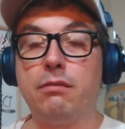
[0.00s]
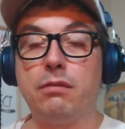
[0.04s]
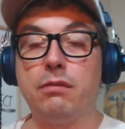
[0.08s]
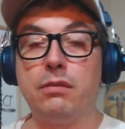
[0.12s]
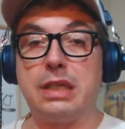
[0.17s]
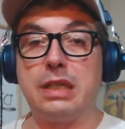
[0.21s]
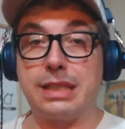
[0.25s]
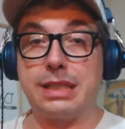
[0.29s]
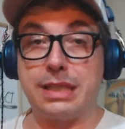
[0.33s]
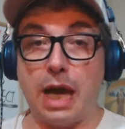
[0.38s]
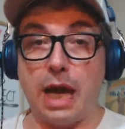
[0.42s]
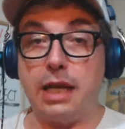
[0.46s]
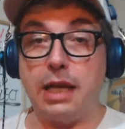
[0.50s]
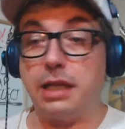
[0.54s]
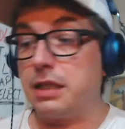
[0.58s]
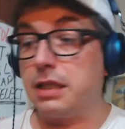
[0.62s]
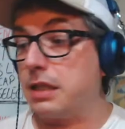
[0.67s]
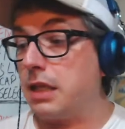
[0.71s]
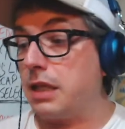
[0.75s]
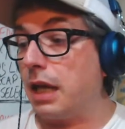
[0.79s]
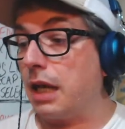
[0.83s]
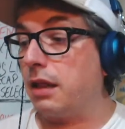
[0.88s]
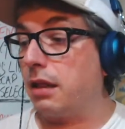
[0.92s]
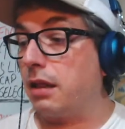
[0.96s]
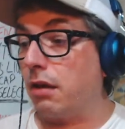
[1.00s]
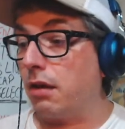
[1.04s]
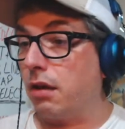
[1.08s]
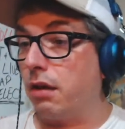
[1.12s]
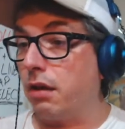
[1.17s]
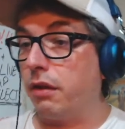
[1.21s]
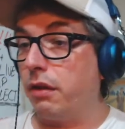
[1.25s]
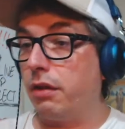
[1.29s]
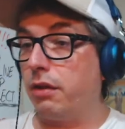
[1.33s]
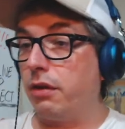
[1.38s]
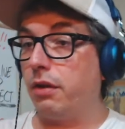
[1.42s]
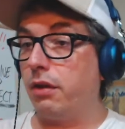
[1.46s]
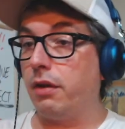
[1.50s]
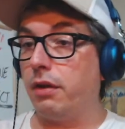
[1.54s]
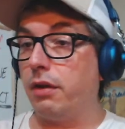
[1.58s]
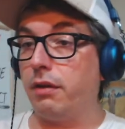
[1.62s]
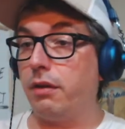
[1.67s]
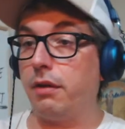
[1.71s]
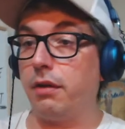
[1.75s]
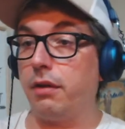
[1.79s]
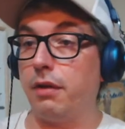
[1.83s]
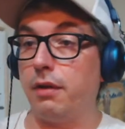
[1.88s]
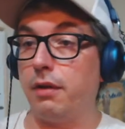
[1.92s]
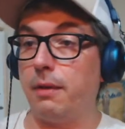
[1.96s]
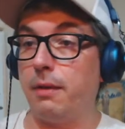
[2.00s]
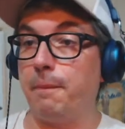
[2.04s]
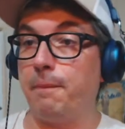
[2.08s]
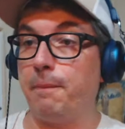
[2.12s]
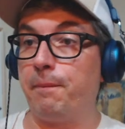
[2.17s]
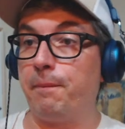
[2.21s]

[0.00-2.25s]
decided to take the